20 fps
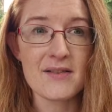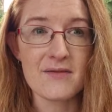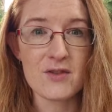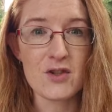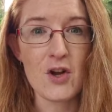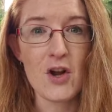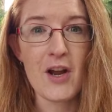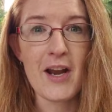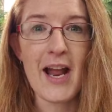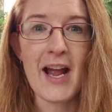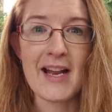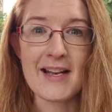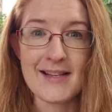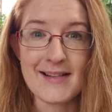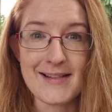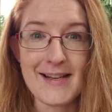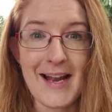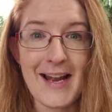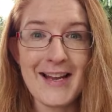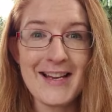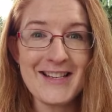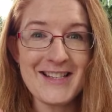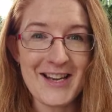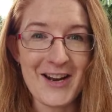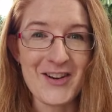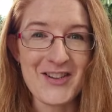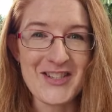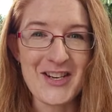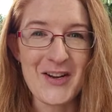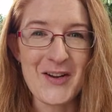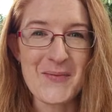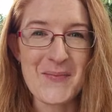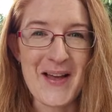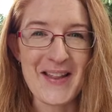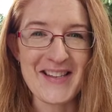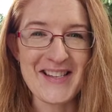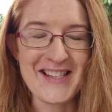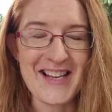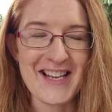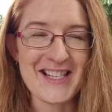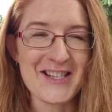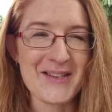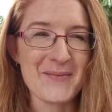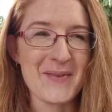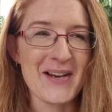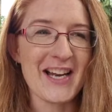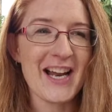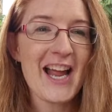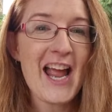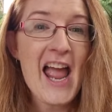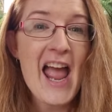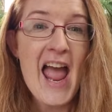dirt and sand, and I'll tell you about the sand in a minute.